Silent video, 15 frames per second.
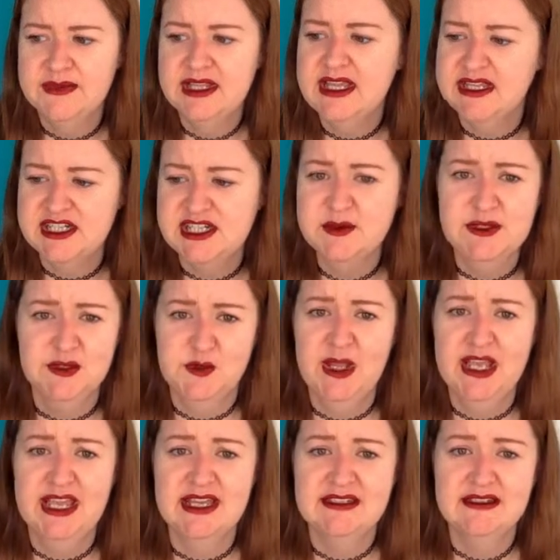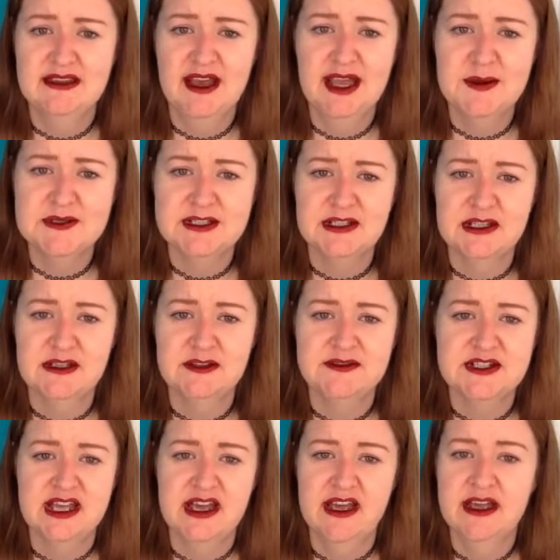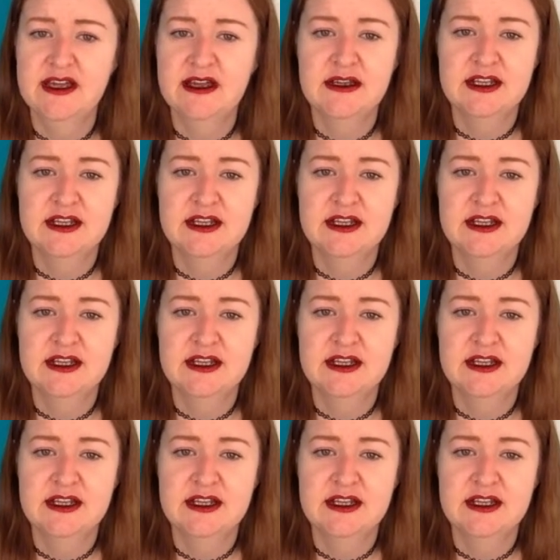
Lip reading: Yeah, she was just wicked. I absolutely loved her.